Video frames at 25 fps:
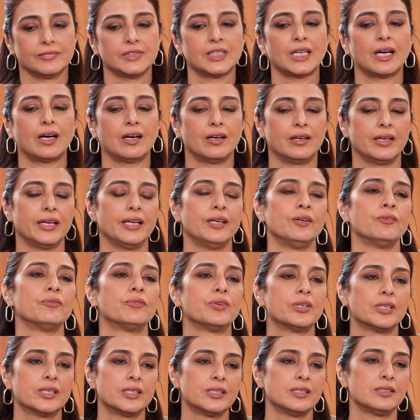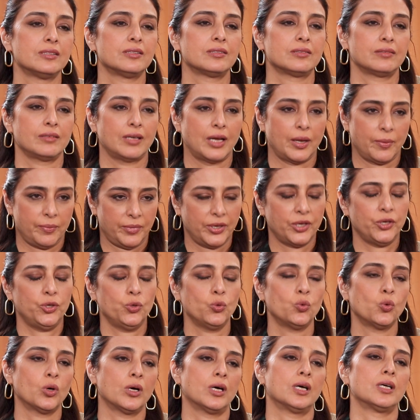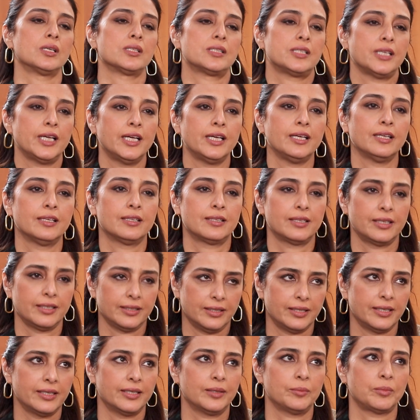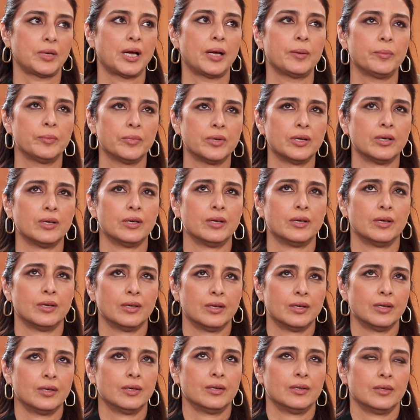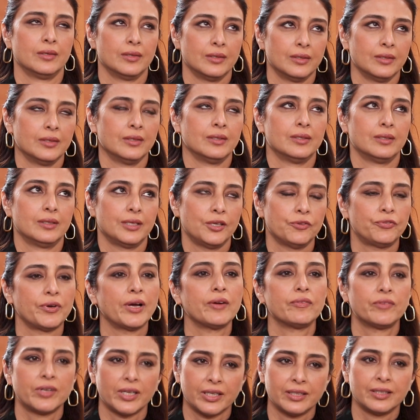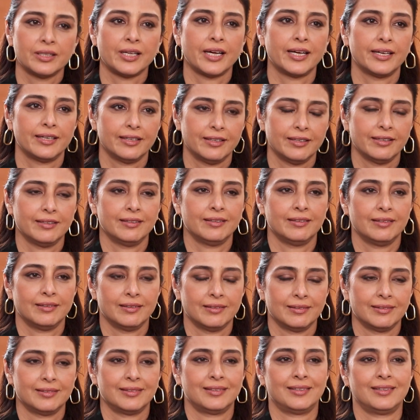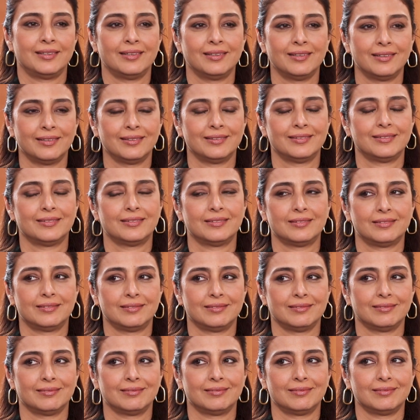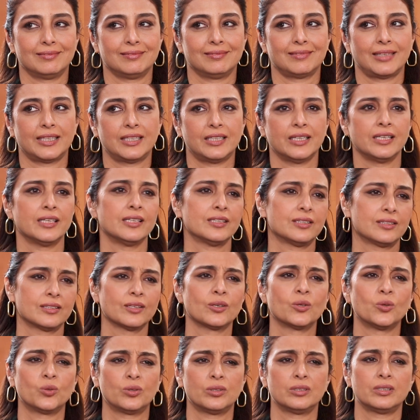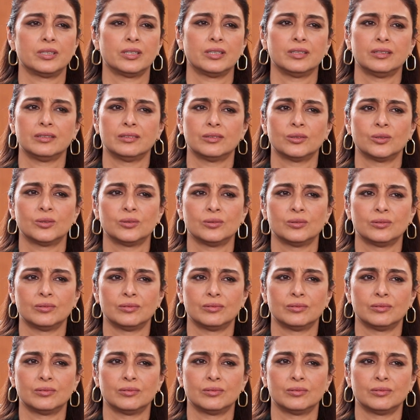Yeah, in words, you are saying it like that. if I've done that, then I think it's a good thing, no?